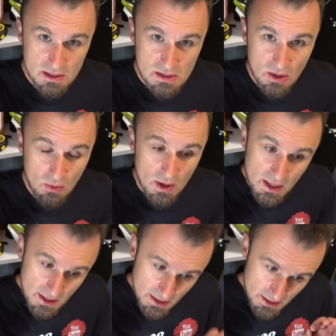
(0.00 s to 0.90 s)
So
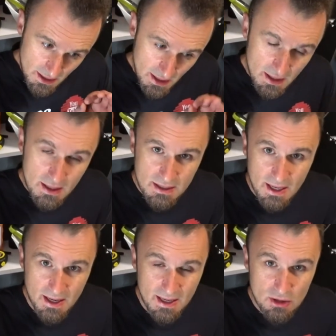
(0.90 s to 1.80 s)

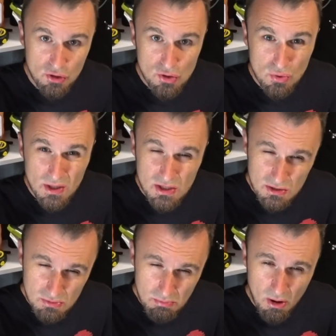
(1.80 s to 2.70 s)
yeah, get used to a
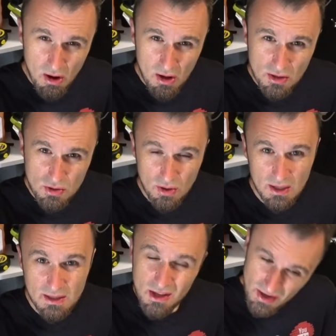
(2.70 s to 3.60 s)
small
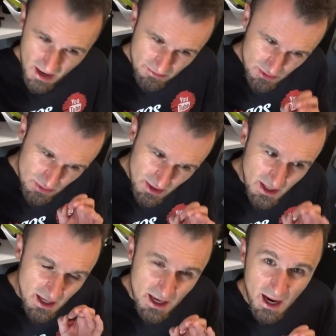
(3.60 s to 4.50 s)
toilet that you have to
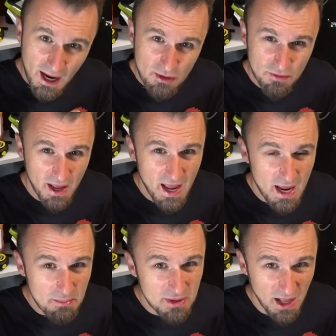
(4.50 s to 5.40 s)
kind of
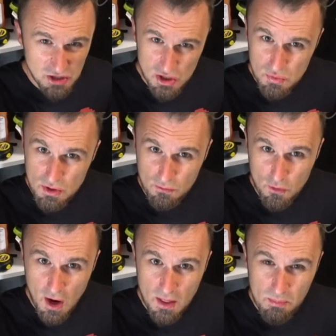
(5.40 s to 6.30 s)
aim not just with your
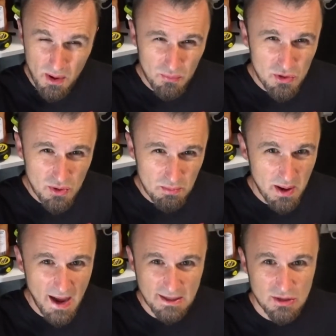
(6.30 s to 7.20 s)
front, but with your
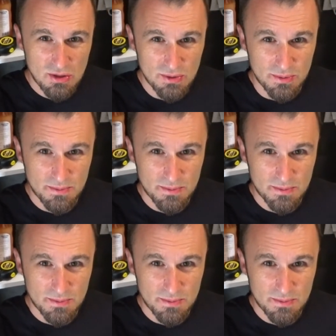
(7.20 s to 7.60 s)
back too.